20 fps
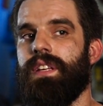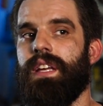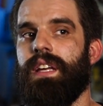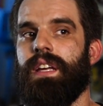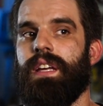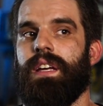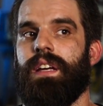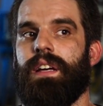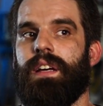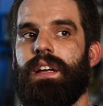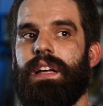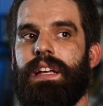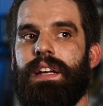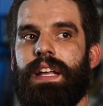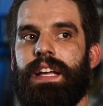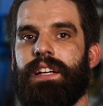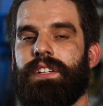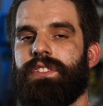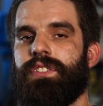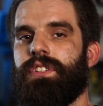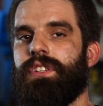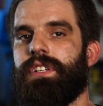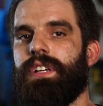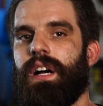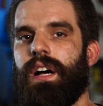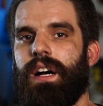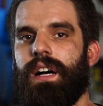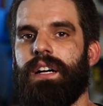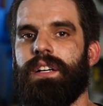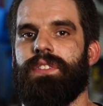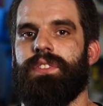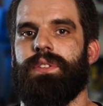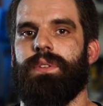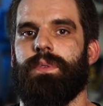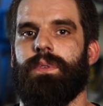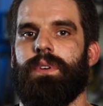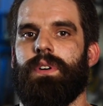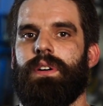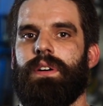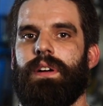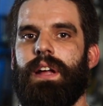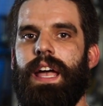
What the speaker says: an extra cost or